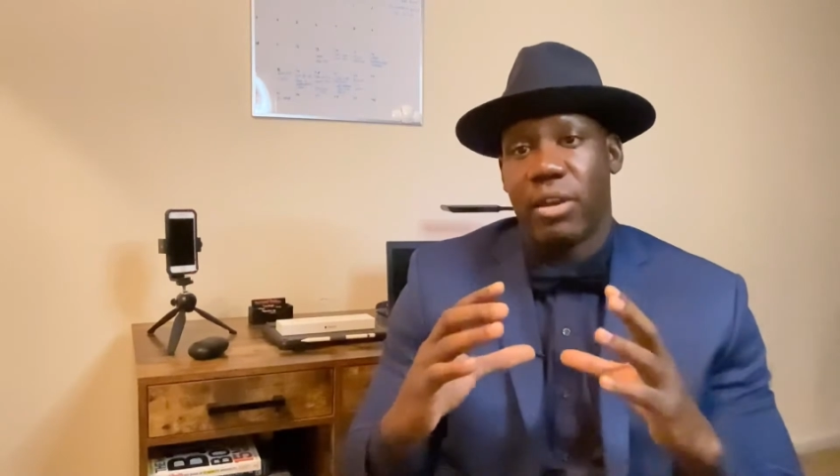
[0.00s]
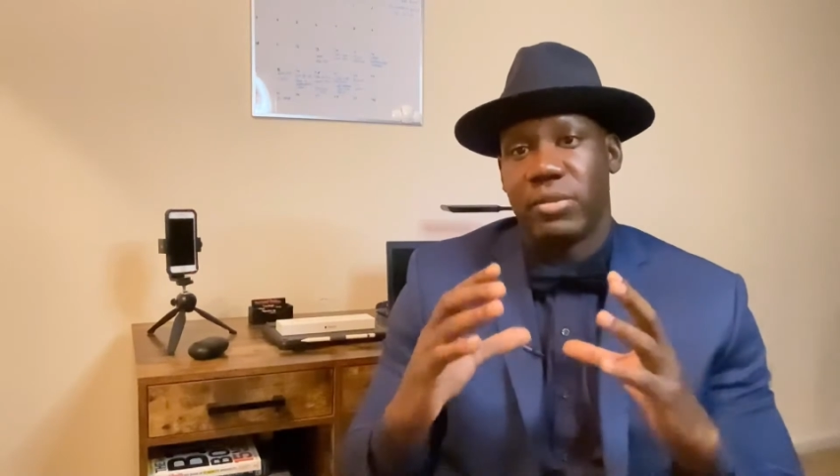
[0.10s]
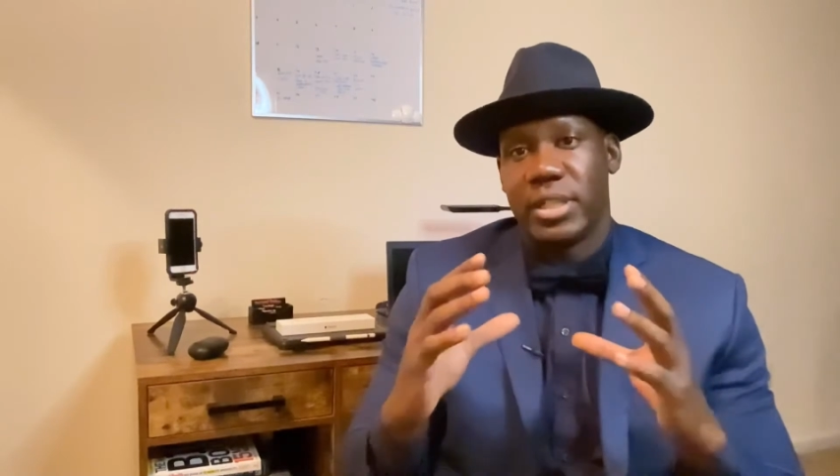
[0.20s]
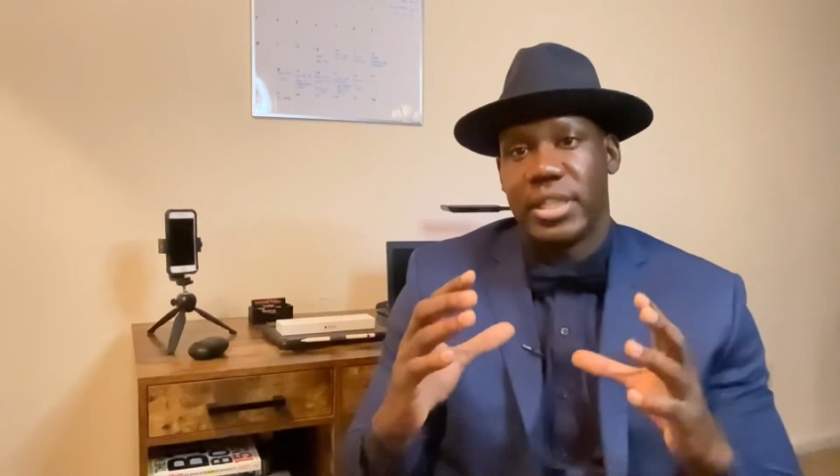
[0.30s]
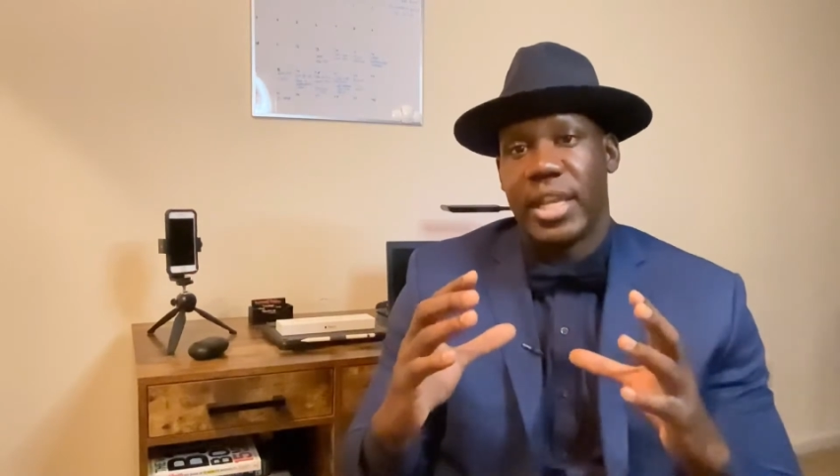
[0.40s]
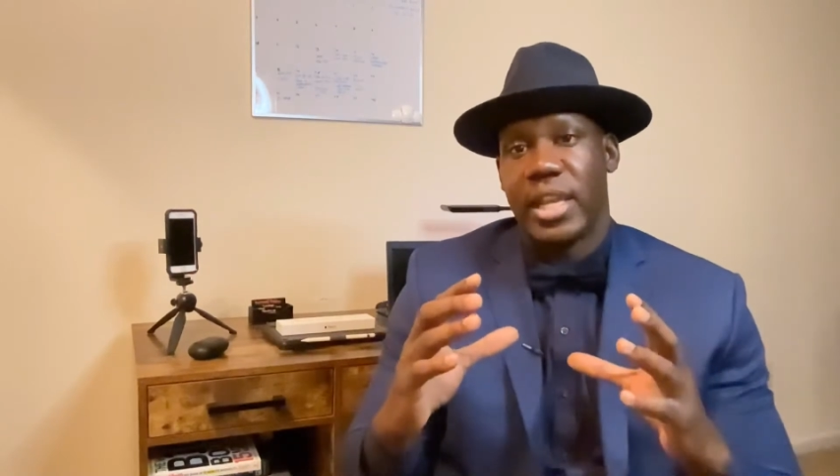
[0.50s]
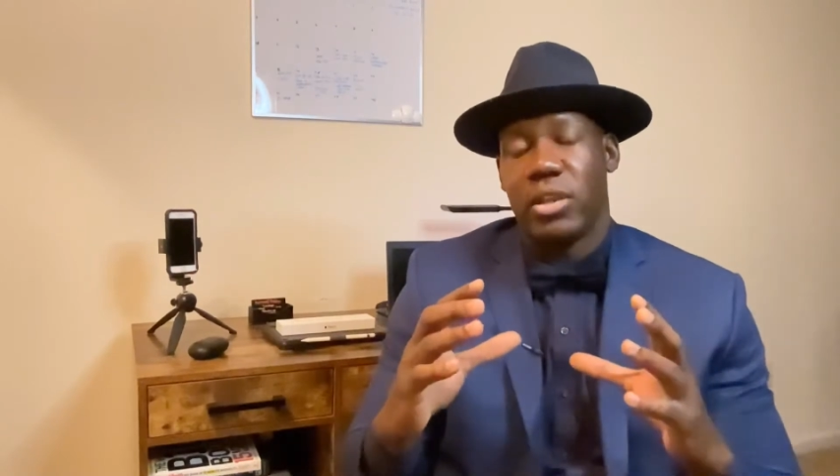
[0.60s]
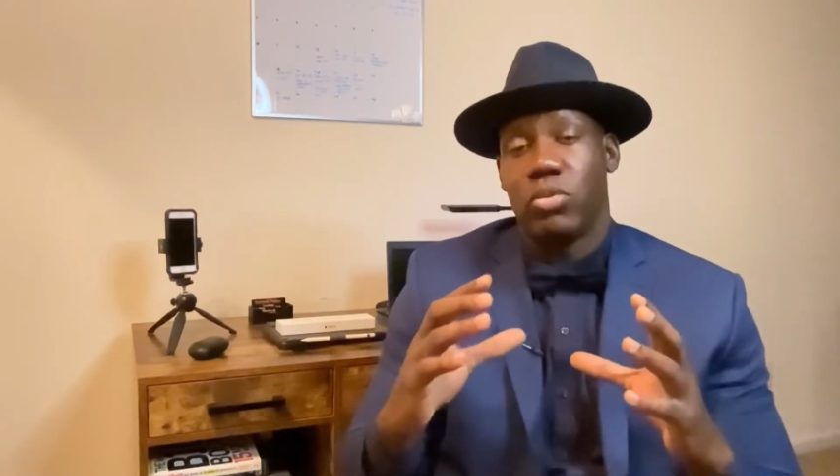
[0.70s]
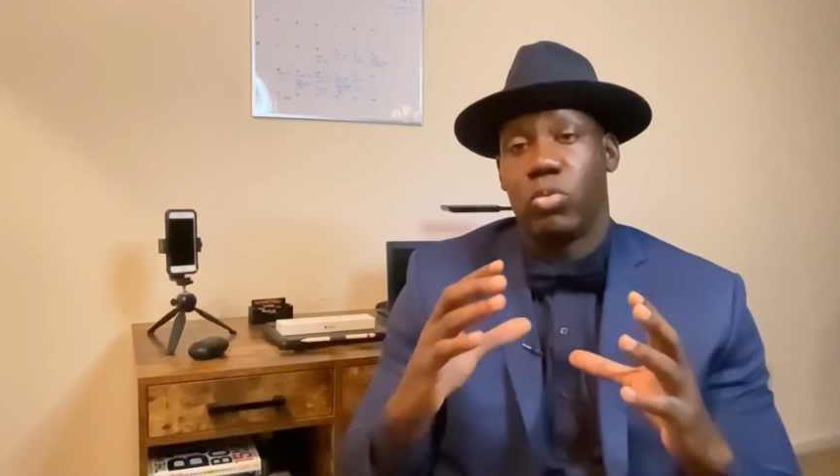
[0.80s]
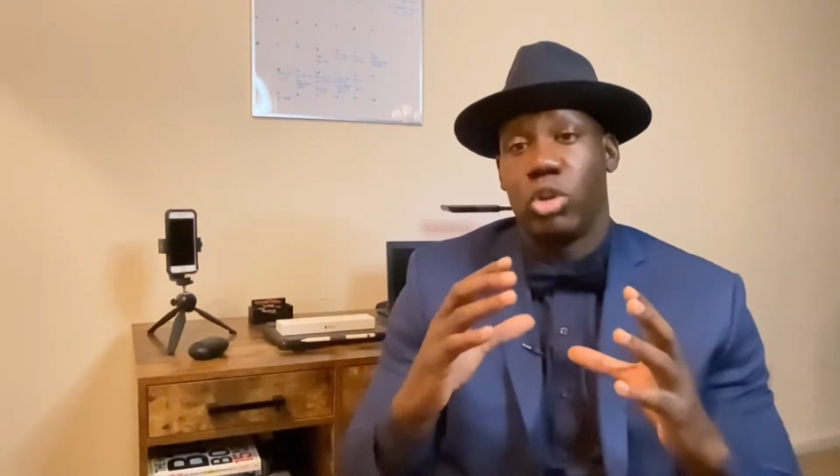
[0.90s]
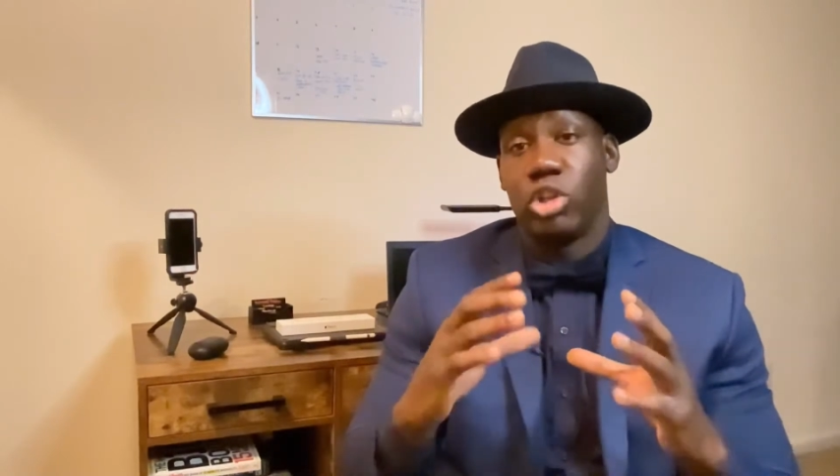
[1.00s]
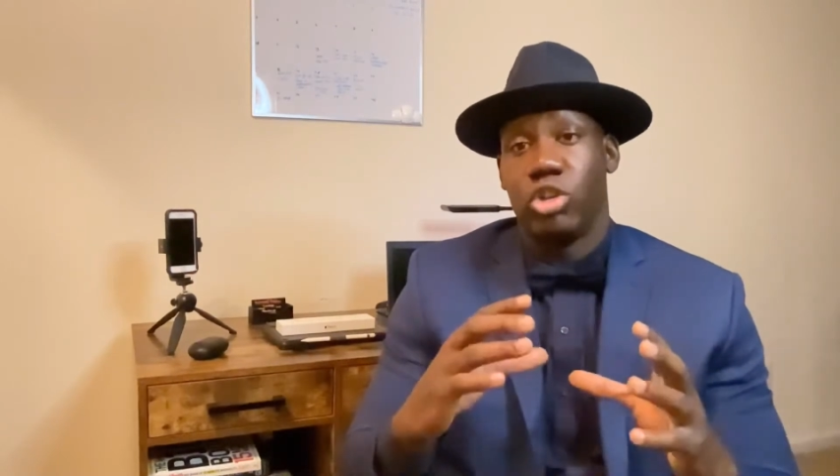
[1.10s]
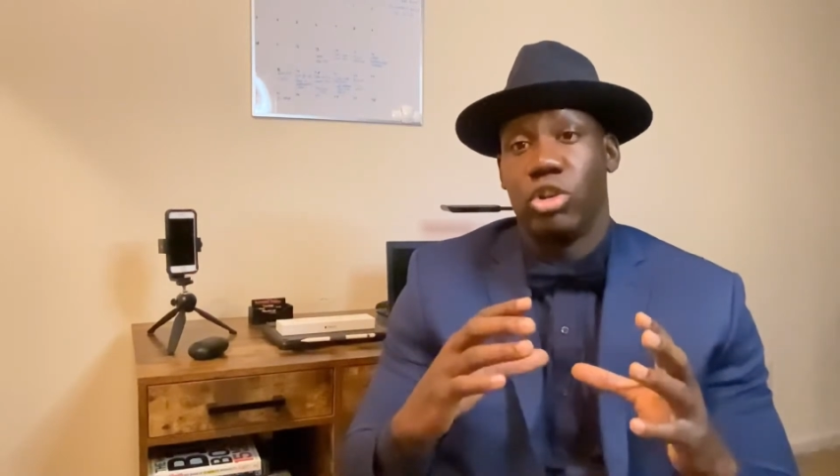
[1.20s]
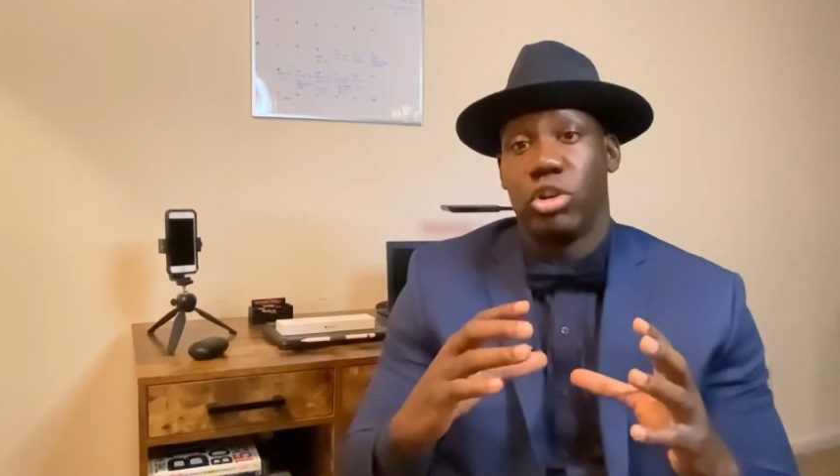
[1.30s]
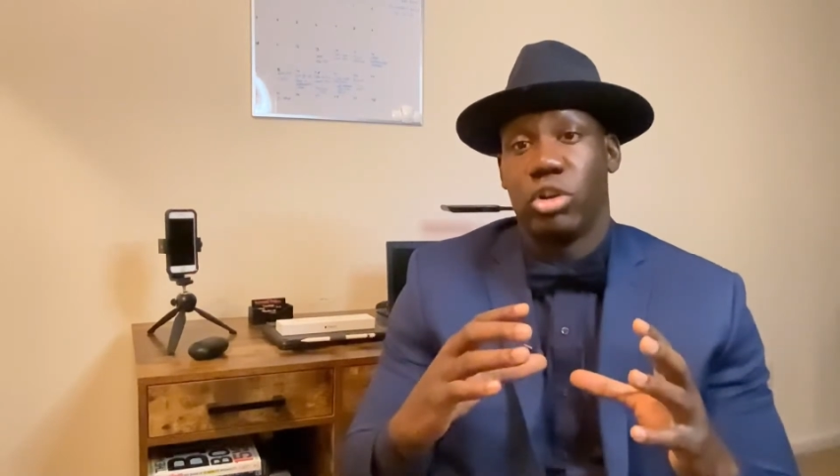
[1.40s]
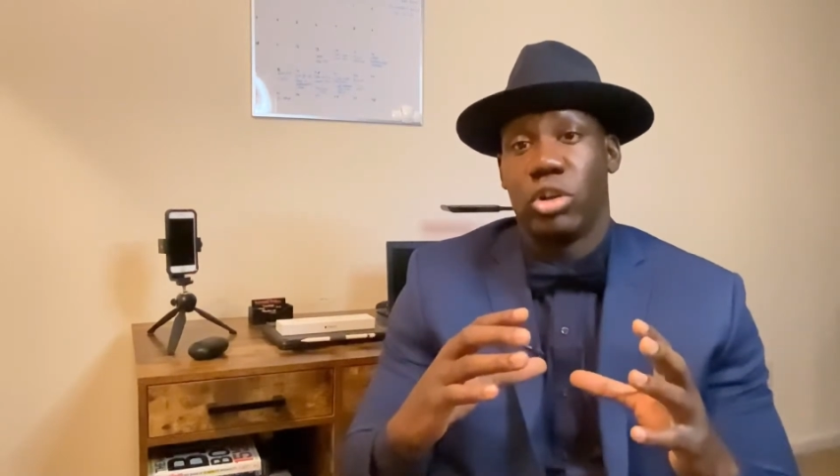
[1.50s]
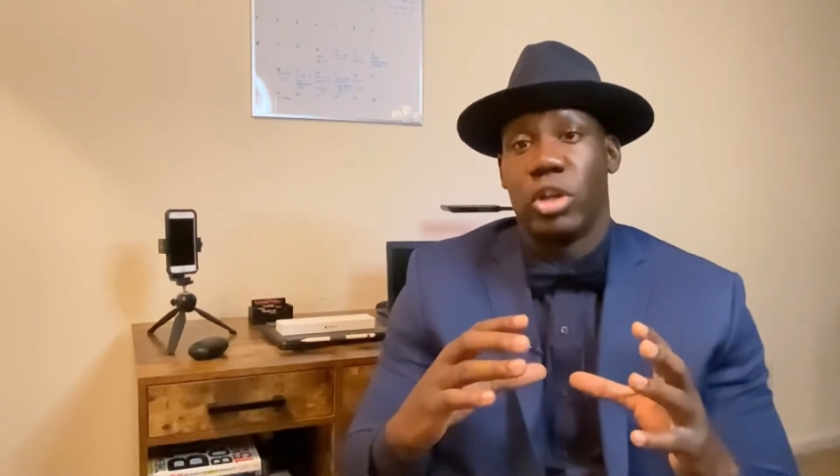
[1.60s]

the day where you're